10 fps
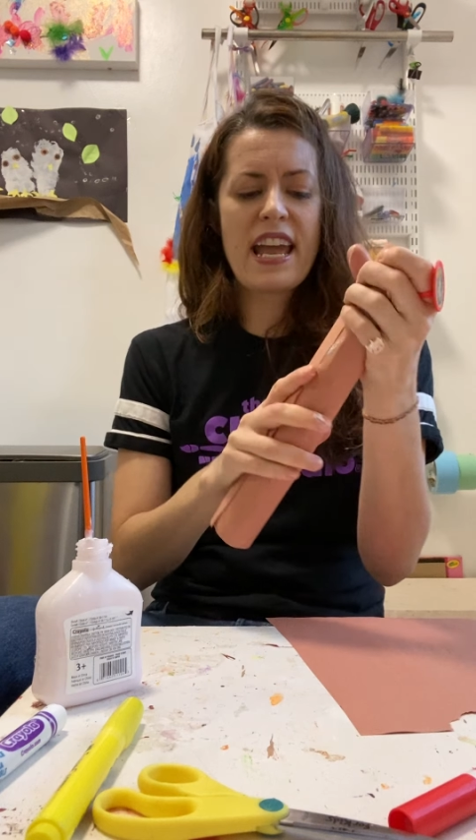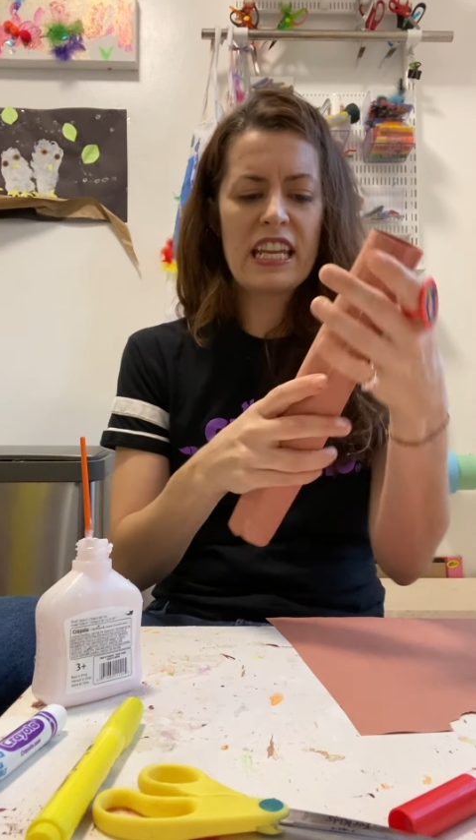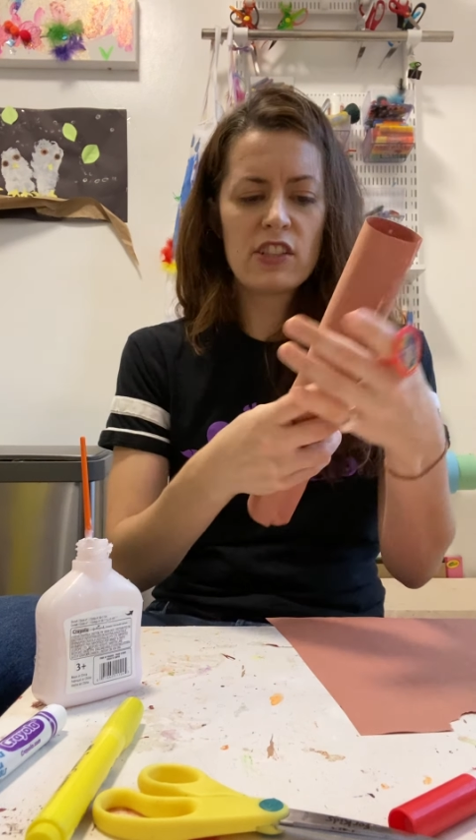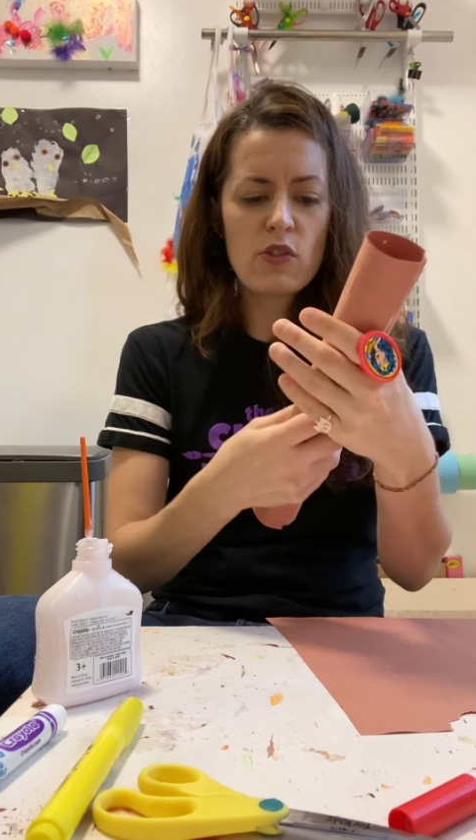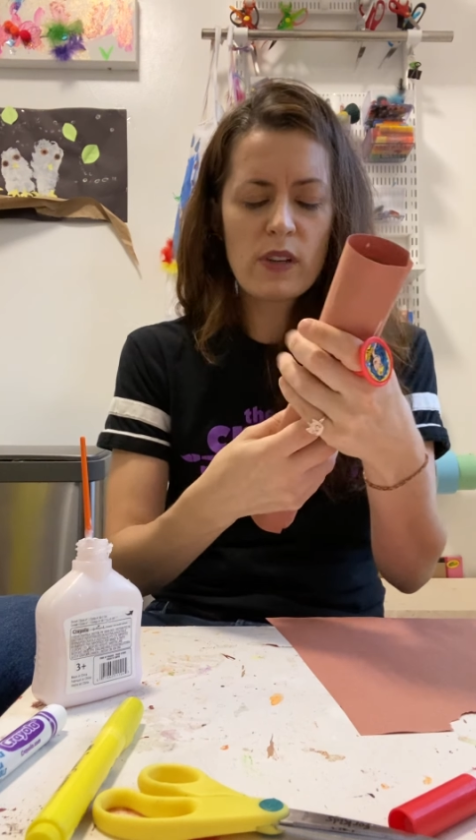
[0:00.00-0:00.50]

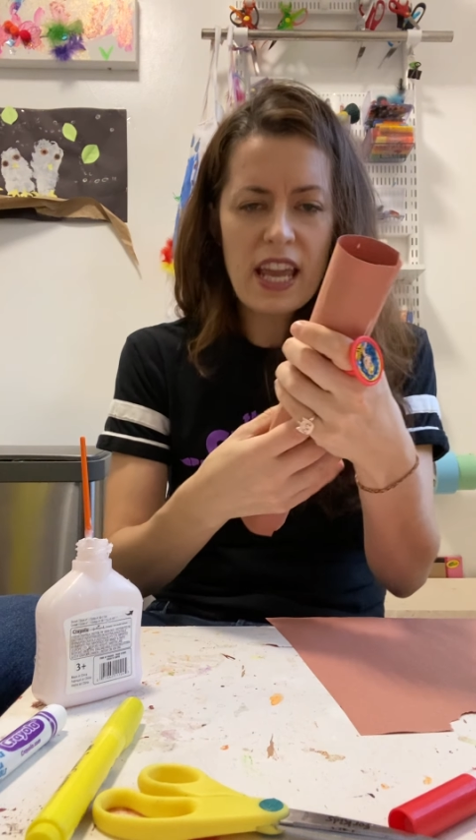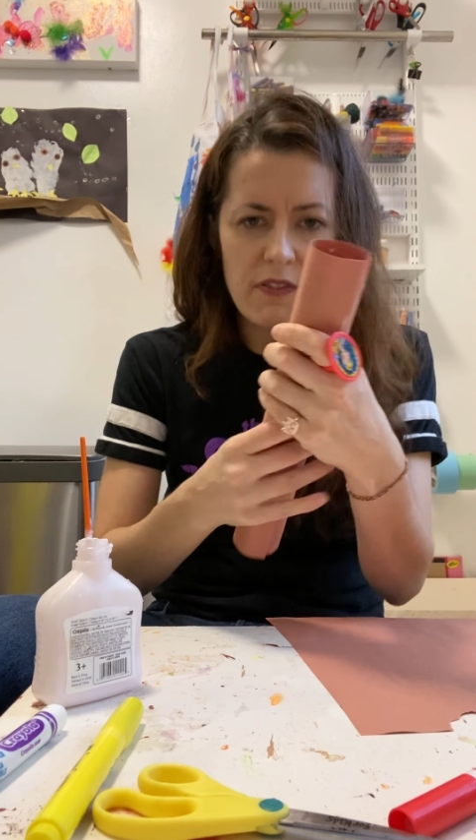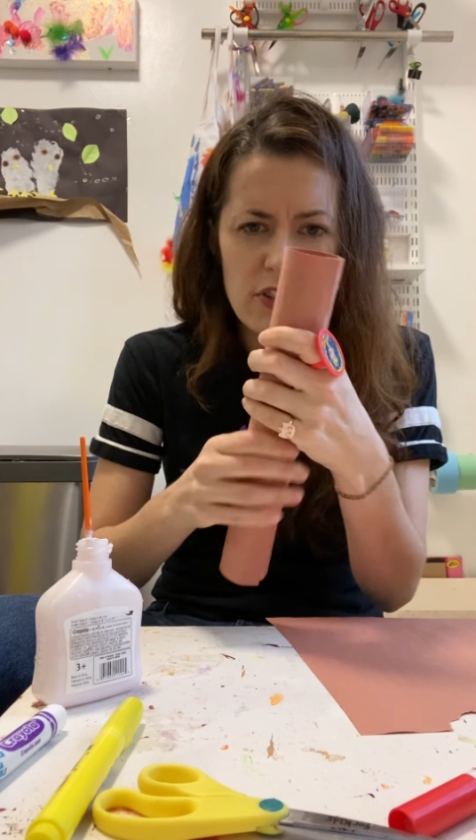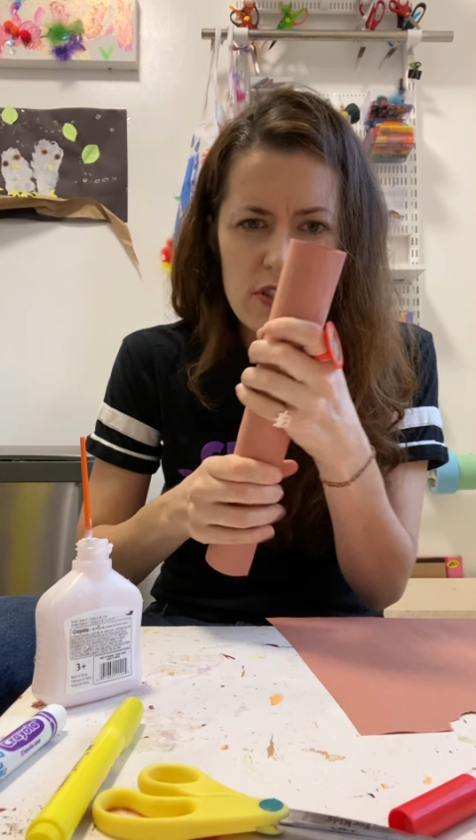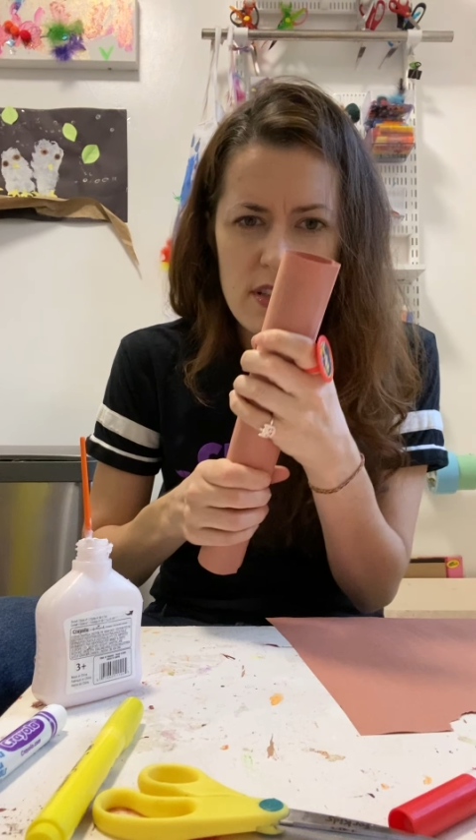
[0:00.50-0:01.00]
and it's okay
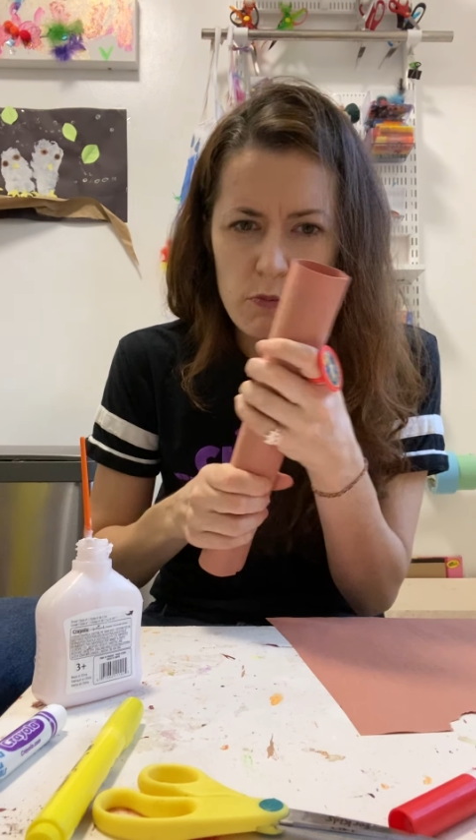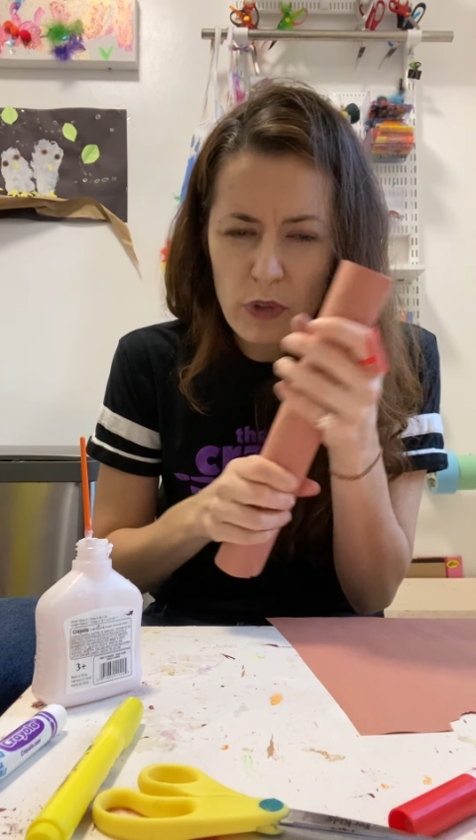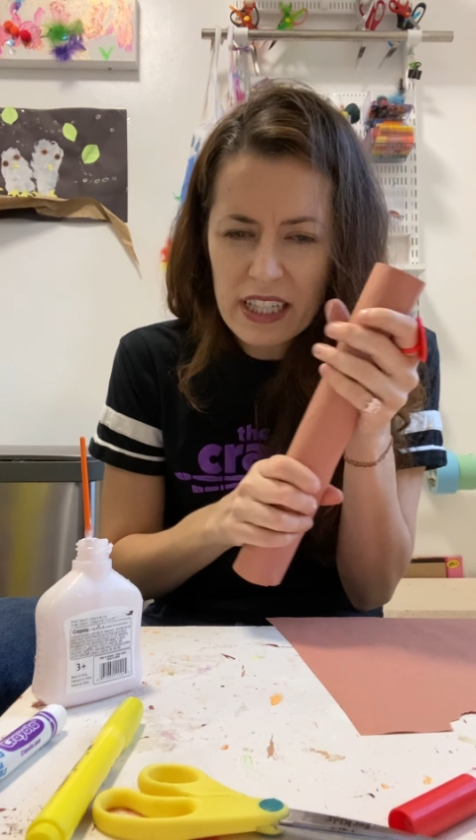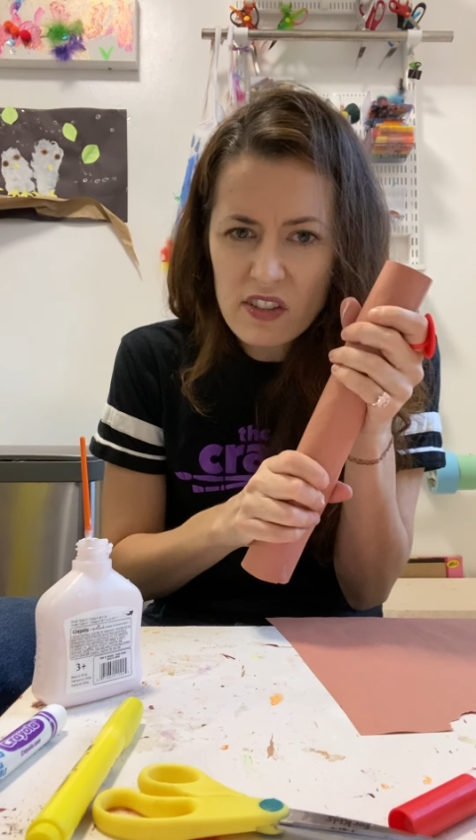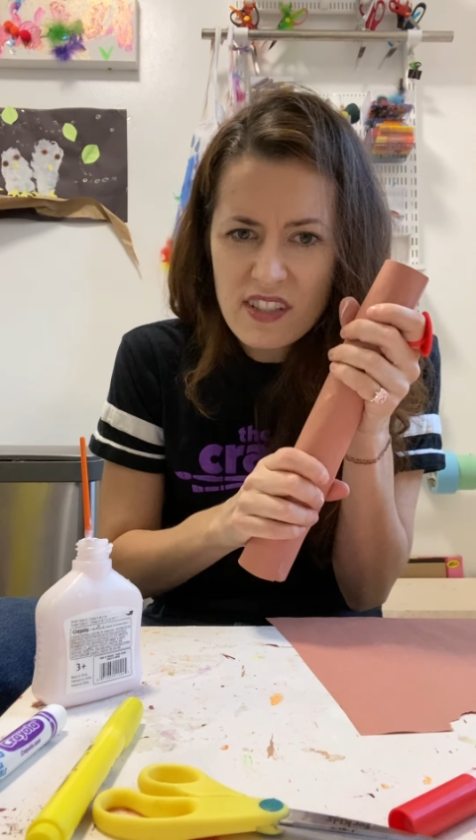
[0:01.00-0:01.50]
if there's some
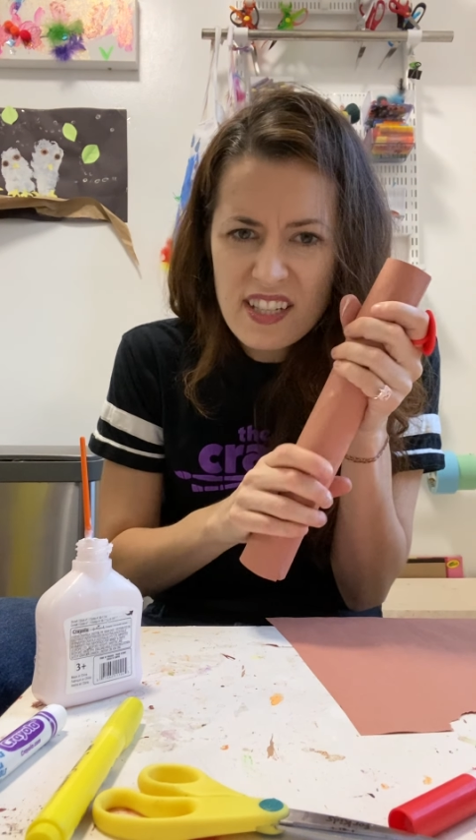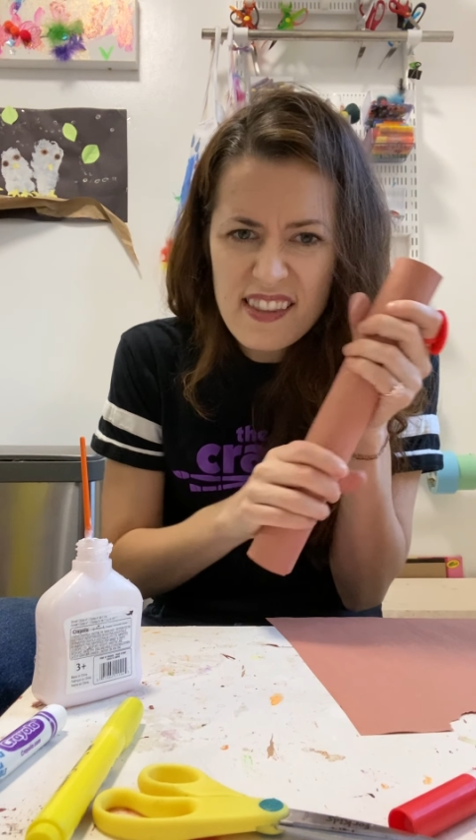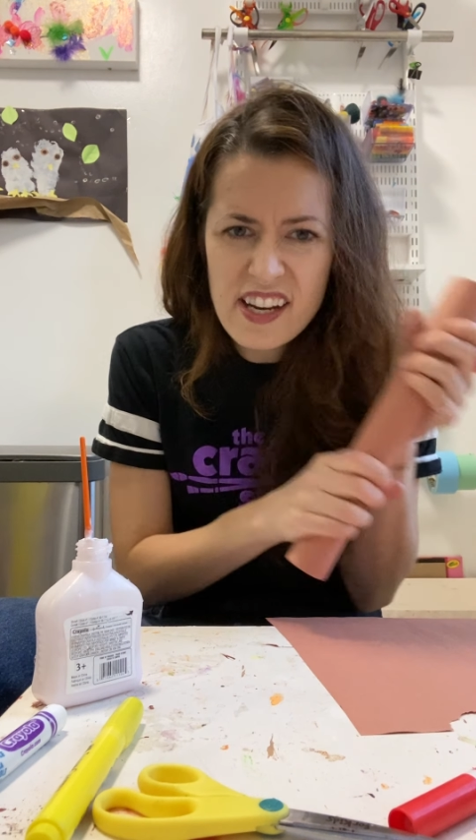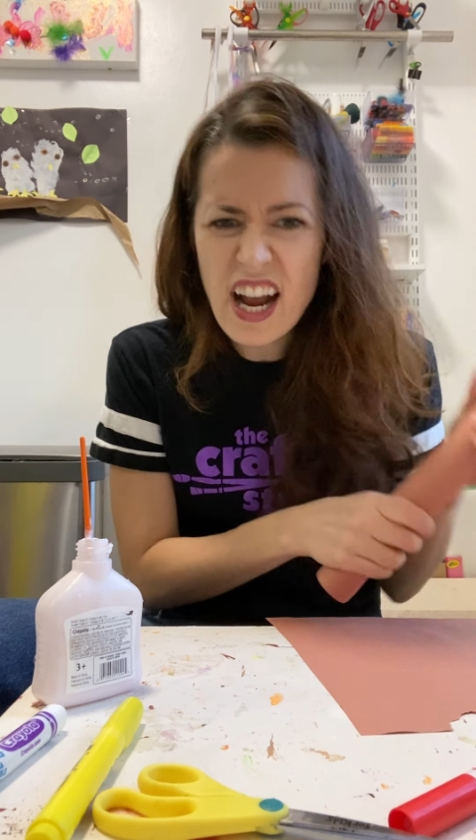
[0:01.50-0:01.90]
wrinkles in there.